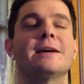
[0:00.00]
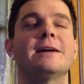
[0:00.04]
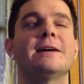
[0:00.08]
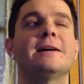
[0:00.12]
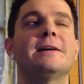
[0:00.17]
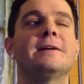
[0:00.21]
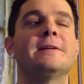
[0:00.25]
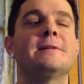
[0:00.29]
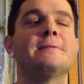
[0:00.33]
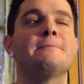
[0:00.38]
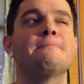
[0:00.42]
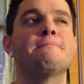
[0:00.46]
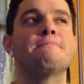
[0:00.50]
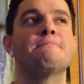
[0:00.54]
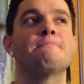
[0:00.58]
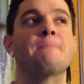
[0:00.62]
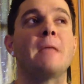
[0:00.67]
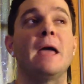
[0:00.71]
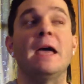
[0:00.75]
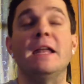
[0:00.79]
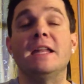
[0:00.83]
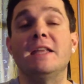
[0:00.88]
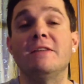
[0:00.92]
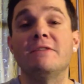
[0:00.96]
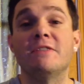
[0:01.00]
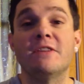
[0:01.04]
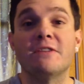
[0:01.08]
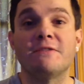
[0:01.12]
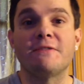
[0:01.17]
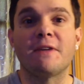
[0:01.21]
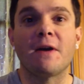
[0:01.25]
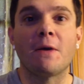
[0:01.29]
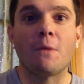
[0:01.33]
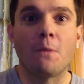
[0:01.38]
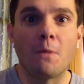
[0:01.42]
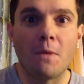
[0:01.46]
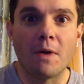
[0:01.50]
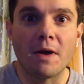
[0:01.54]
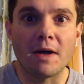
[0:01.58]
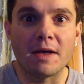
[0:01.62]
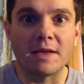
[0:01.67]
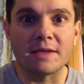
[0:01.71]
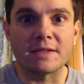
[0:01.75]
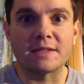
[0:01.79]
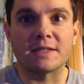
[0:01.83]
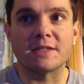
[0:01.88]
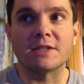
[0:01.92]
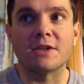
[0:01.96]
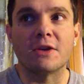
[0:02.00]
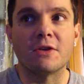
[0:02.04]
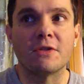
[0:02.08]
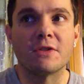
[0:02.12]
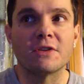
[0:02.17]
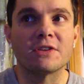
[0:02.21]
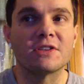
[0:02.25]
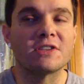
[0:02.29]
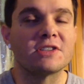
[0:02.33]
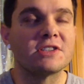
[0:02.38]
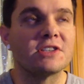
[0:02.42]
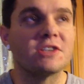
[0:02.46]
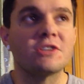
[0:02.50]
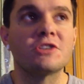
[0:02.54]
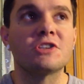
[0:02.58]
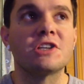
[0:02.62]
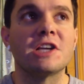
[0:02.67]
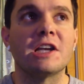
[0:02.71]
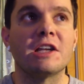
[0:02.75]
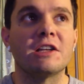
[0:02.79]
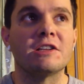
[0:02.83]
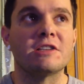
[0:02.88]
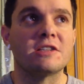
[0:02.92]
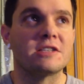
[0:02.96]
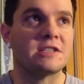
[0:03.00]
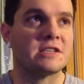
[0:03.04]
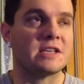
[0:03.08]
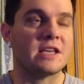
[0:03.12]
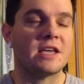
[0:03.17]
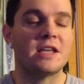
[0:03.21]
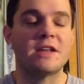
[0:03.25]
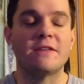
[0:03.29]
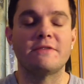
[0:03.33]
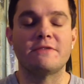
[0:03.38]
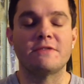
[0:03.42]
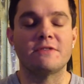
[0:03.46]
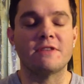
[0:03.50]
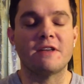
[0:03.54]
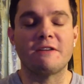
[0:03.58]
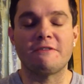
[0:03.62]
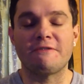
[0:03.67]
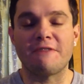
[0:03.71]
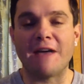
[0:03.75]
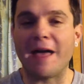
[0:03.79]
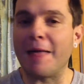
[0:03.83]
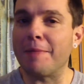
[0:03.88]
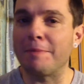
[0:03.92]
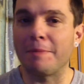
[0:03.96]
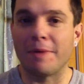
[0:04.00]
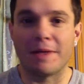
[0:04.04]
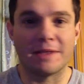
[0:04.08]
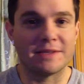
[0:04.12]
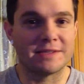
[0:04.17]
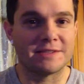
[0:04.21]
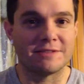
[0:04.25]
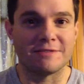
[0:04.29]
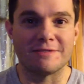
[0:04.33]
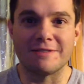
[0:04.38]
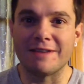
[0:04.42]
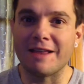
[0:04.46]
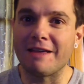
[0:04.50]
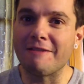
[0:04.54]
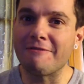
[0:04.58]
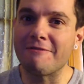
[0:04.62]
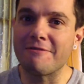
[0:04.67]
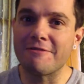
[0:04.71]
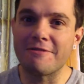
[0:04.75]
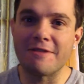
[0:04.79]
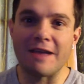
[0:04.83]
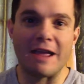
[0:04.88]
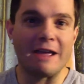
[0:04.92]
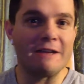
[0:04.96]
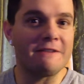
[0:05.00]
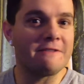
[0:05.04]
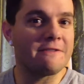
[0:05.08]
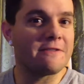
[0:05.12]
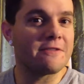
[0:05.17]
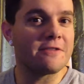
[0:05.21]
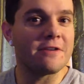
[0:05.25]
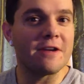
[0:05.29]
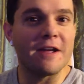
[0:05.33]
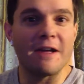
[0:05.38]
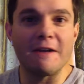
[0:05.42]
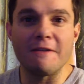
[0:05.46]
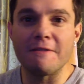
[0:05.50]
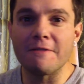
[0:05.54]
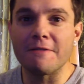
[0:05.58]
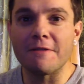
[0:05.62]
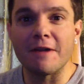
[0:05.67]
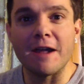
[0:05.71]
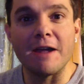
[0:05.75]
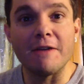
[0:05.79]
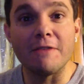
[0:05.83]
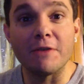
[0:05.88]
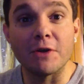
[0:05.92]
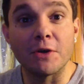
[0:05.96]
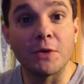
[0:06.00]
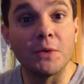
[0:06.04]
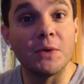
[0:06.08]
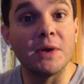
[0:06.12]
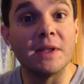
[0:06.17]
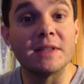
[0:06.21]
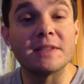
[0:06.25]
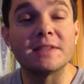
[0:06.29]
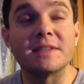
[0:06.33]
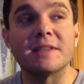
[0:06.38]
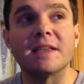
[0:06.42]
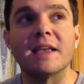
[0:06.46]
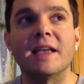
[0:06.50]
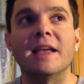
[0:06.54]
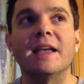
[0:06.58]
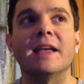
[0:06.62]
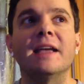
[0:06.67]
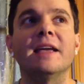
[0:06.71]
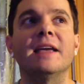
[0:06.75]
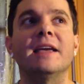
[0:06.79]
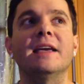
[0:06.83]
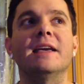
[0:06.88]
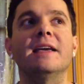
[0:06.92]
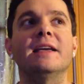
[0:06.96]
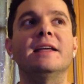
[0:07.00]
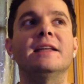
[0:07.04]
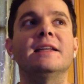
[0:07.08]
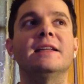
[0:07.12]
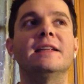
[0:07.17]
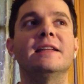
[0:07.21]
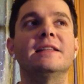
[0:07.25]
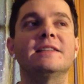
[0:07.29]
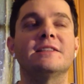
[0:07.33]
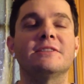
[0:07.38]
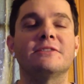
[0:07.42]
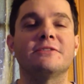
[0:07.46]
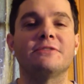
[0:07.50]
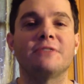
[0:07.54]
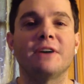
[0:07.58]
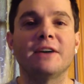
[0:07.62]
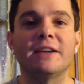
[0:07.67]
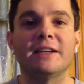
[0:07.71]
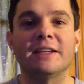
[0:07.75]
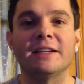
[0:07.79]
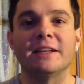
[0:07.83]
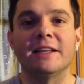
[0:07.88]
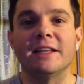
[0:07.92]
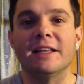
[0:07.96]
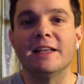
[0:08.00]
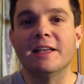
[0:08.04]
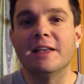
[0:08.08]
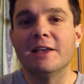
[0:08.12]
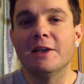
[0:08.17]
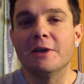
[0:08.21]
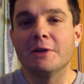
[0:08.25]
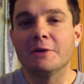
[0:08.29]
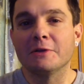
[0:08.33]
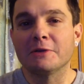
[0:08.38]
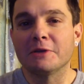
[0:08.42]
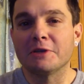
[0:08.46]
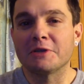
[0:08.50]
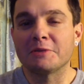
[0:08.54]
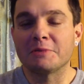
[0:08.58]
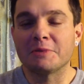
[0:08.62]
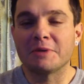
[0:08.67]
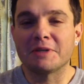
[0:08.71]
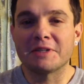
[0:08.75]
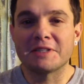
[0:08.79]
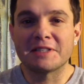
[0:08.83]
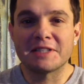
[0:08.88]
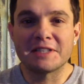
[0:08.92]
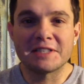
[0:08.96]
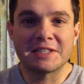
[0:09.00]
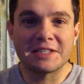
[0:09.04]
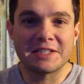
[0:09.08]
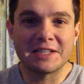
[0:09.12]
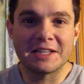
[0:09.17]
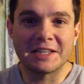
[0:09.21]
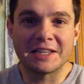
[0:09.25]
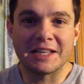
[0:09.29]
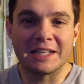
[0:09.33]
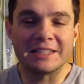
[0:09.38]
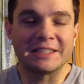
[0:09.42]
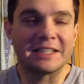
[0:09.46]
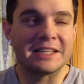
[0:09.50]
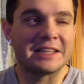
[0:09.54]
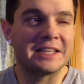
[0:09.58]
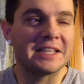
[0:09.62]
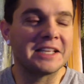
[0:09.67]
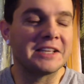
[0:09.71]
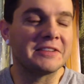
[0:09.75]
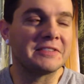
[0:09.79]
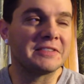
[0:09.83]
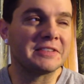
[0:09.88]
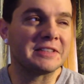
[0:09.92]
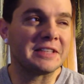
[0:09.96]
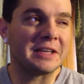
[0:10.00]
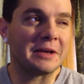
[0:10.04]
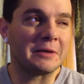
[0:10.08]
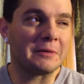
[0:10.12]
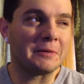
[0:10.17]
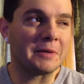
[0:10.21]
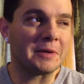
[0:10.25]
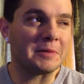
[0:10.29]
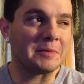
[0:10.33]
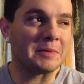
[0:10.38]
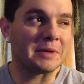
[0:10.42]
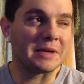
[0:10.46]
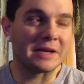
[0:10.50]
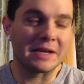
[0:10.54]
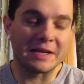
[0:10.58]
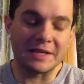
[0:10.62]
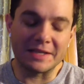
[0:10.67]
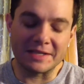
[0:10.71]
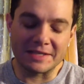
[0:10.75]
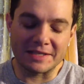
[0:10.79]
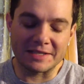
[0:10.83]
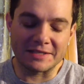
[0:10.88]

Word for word: Um, and even if I was, you know, there's still challenges ahead of you. That fat monster never, ever, ever, ever quits, and it's a fight. Rosemary says she didn't like to think of it that way, but it is.